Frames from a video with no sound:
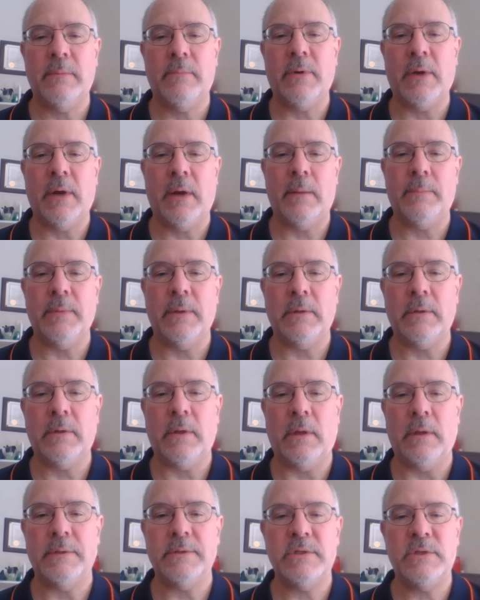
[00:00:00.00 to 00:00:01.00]
and proper
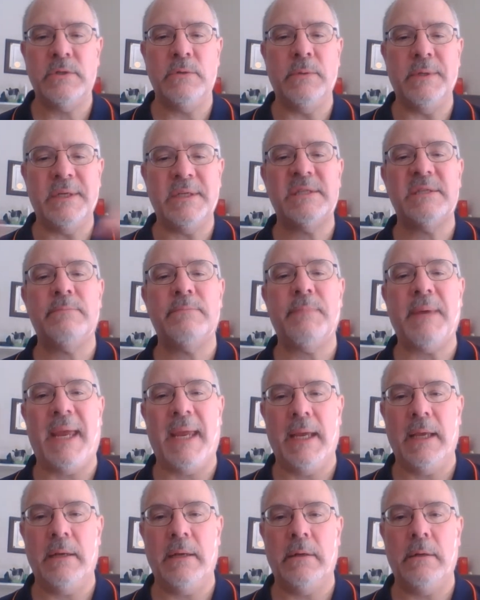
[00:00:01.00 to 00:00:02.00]
clause to
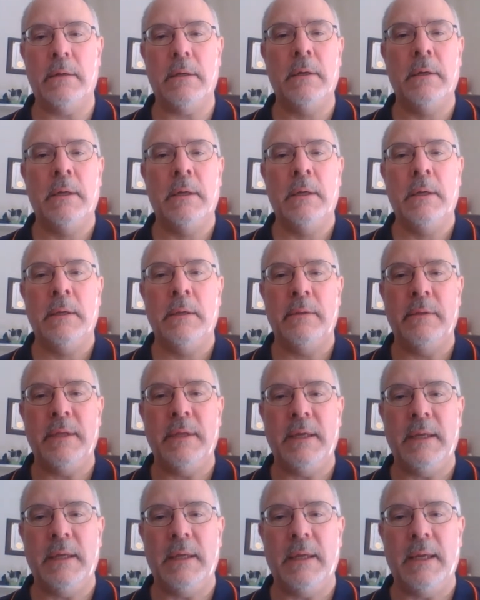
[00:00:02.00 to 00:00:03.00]
expand
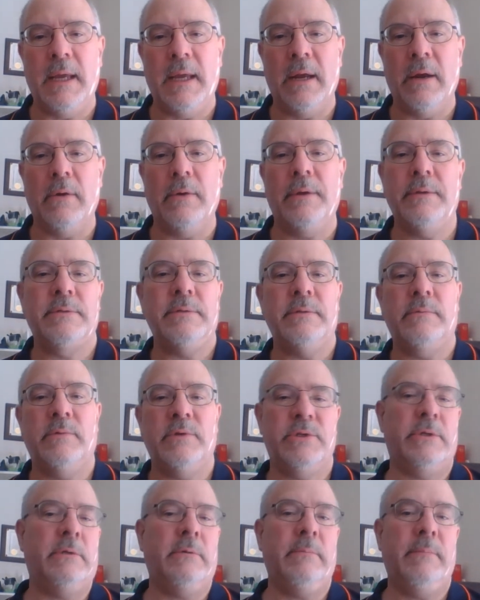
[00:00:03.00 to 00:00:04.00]
the areas in
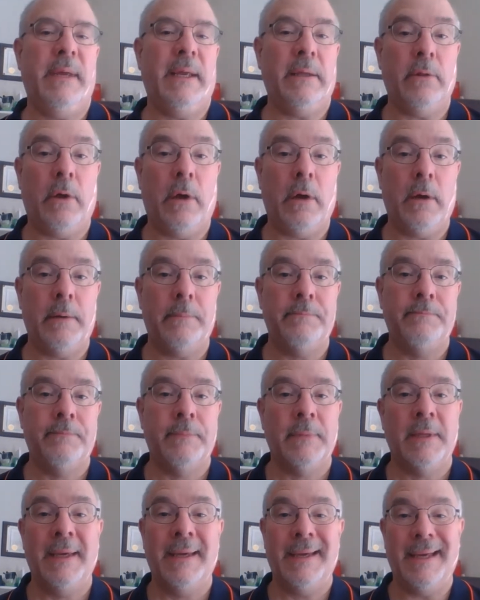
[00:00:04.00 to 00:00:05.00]
which it could make law.
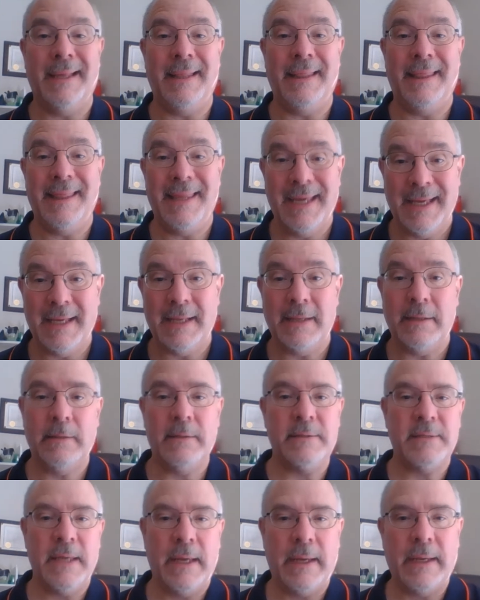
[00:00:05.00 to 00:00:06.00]
And then
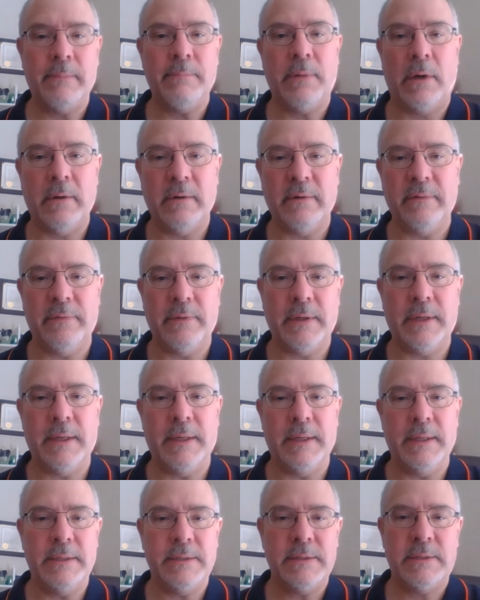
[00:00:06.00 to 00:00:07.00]
the second part of the
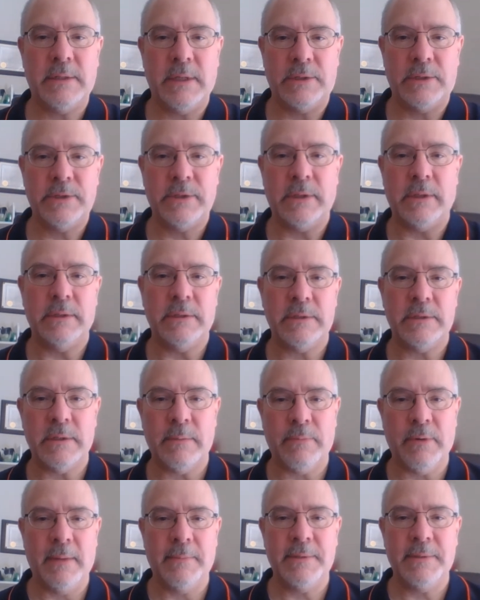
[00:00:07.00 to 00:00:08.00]
case, touching on the
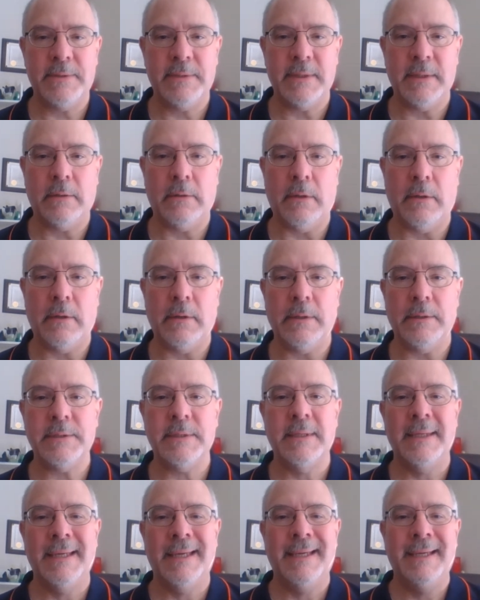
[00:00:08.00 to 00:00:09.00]
supremacy clause,